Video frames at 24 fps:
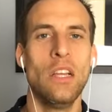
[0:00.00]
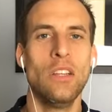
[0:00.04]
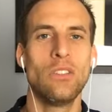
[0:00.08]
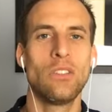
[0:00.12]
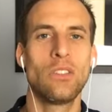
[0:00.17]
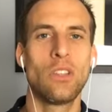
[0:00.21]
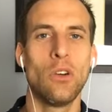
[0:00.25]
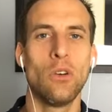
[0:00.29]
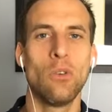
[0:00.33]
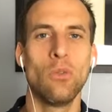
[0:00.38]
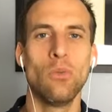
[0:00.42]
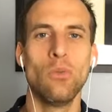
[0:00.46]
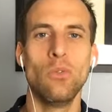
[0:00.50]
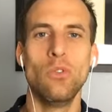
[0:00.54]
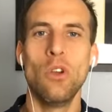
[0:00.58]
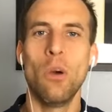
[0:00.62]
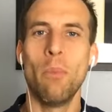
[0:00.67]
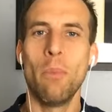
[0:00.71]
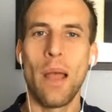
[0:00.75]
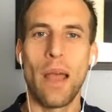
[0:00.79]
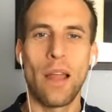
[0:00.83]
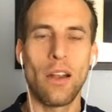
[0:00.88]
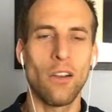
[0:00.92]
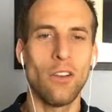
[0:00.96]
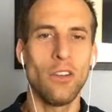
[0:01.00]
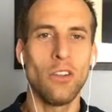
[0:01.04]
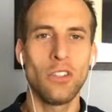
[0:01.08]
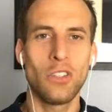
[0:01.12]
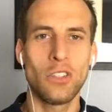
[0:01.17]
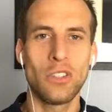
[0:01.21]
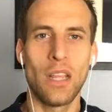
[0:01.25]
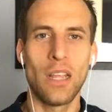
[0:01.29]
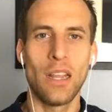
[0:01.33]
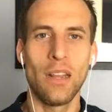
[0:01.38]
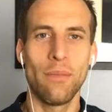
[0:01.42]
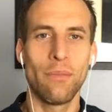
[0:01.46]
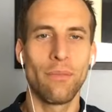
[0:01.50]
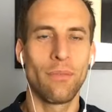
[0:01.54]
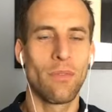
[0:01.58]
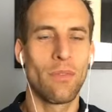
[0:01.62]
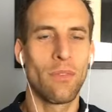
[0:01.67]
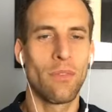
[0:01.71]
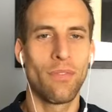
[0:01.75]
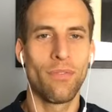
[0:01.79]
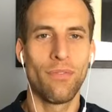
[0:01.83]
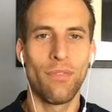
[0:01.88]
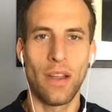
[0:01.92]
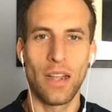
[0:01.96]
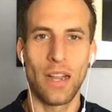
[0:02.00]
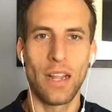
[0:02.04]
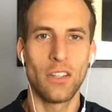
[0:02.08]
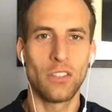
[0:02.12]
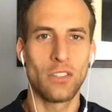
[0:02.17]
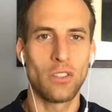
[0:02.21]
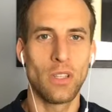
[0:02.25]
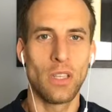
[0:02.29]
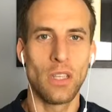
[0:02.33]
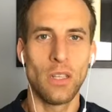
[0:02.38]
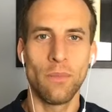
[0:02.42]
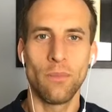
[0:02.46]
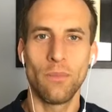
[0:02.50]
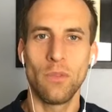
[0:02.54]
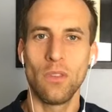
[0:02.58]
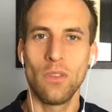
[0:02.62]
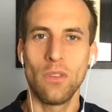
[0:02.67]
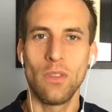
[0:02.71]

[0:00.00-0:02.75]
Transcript: So no matter your state financially,